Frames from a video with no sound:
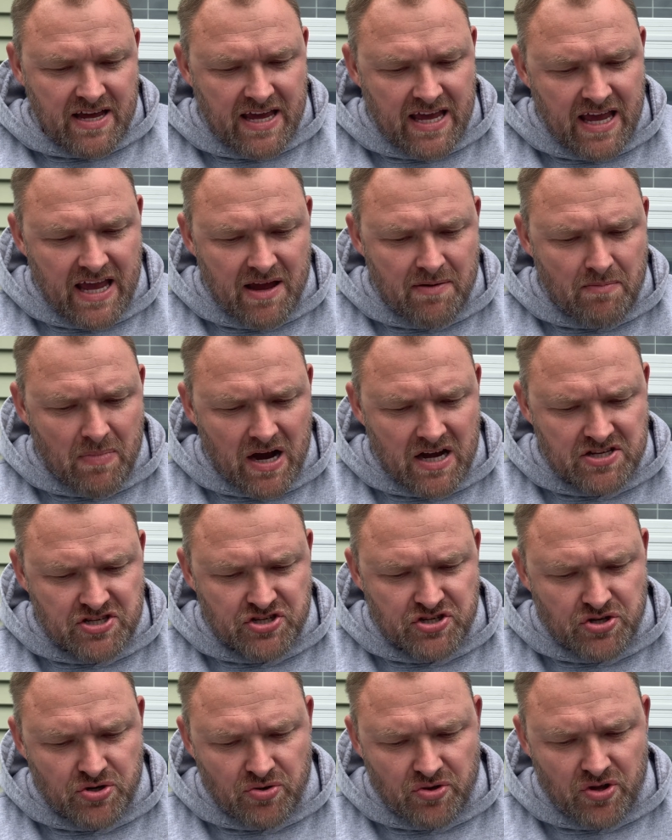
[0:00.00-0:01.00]
He
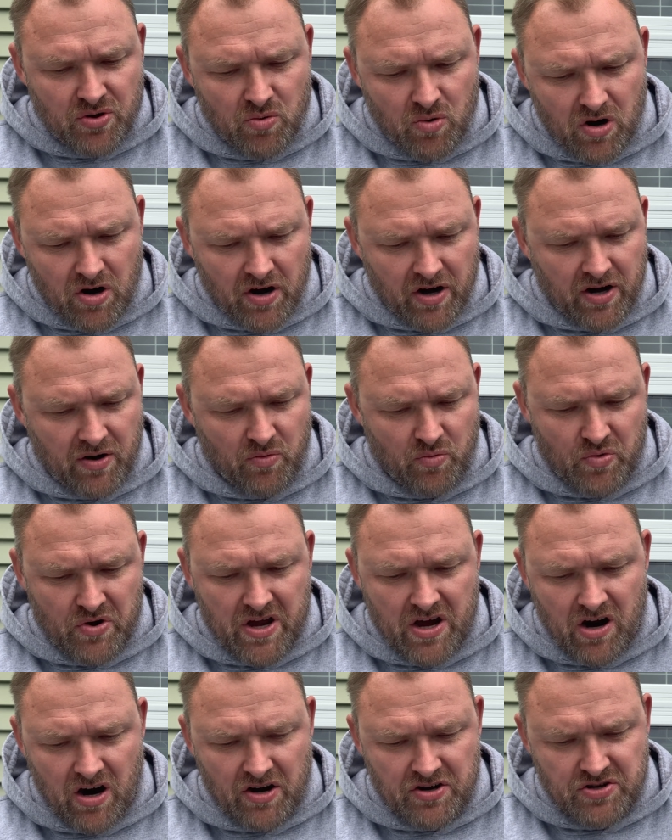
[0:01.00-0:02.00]
must do the work.
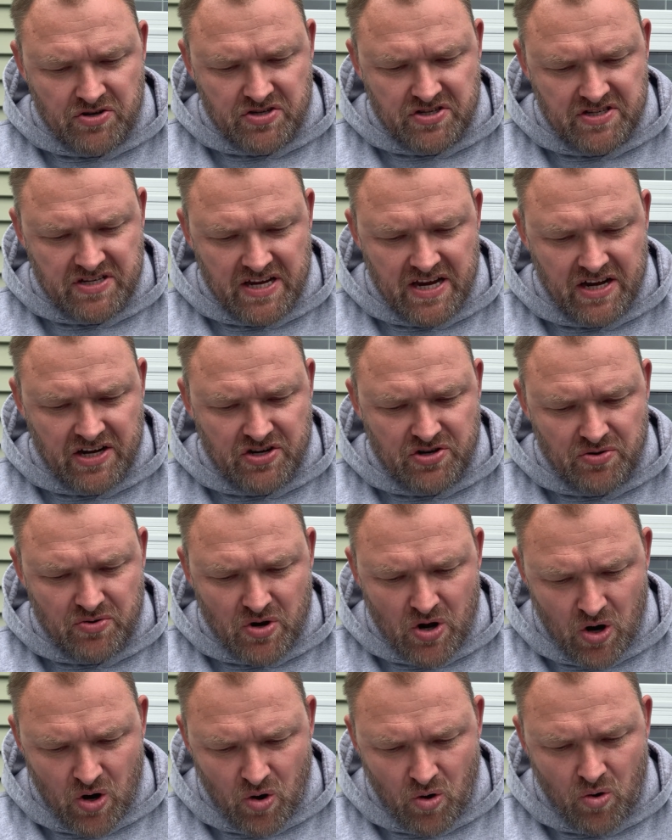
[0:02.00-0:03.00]
We are to seek to
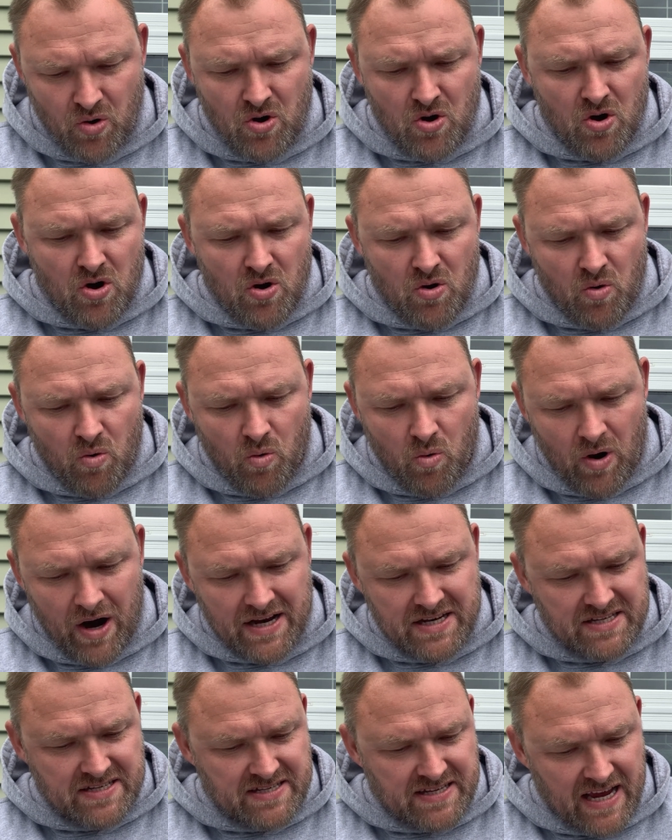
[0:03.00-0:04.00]
know
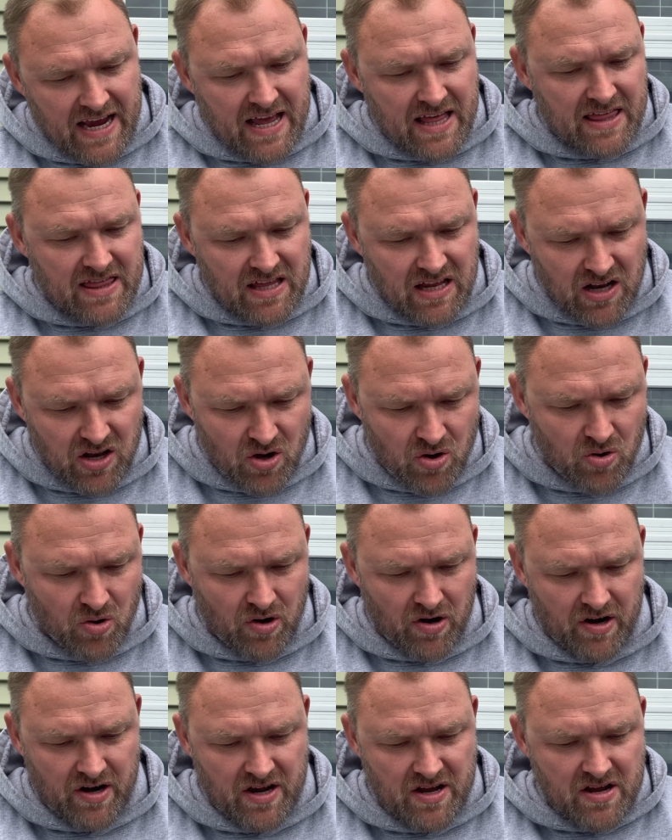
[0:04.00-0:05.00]
what saith the
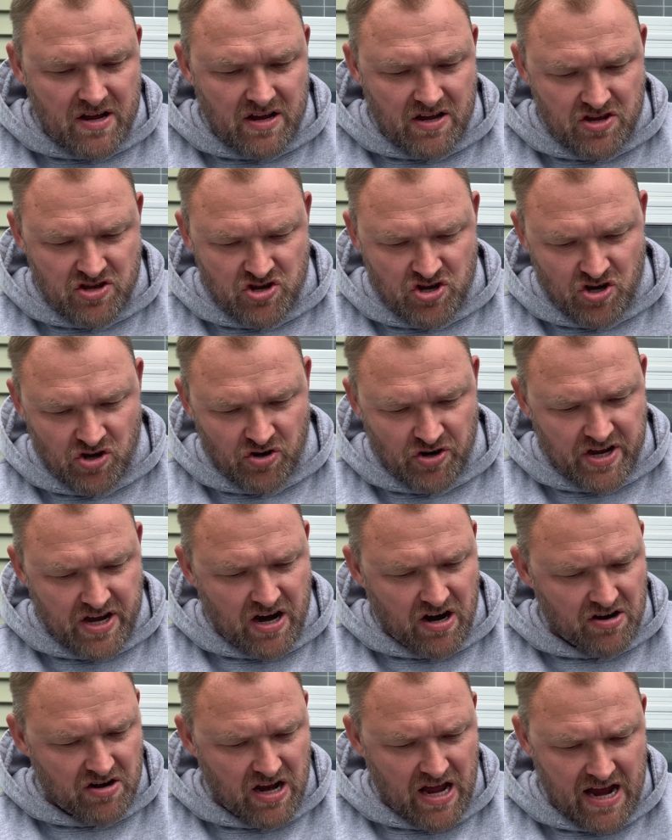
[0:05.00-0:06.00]
Lord
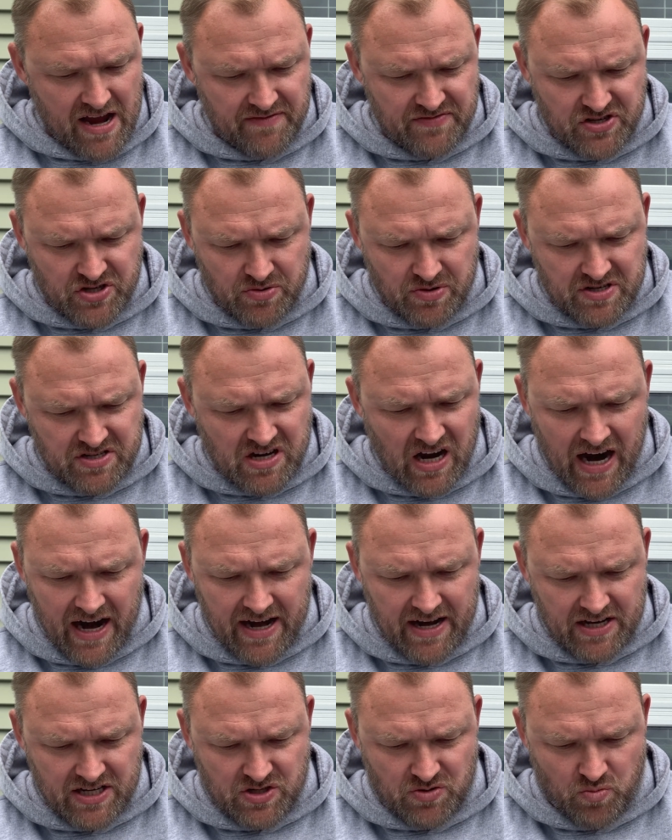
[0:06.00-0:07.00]
yielding our lives to his
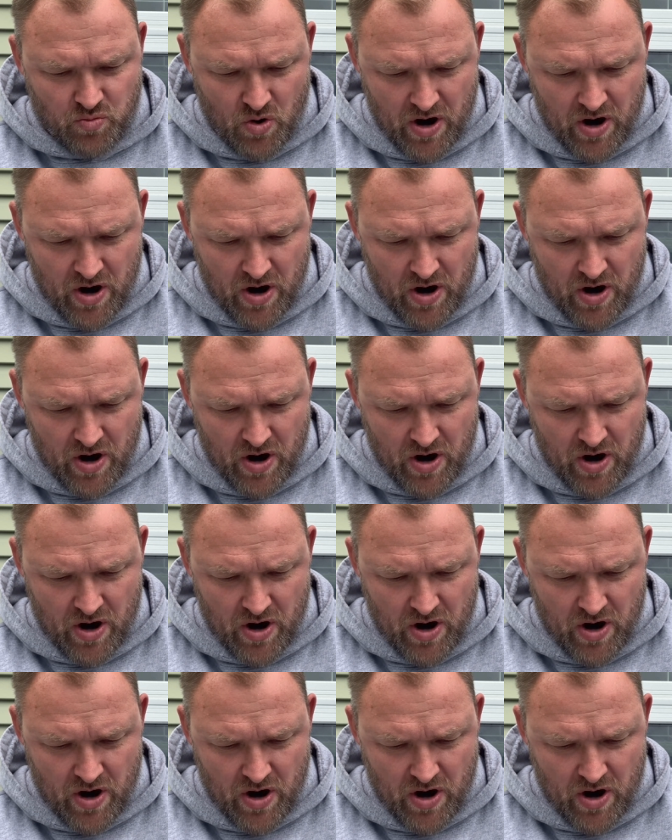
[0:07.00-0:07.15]
guidance.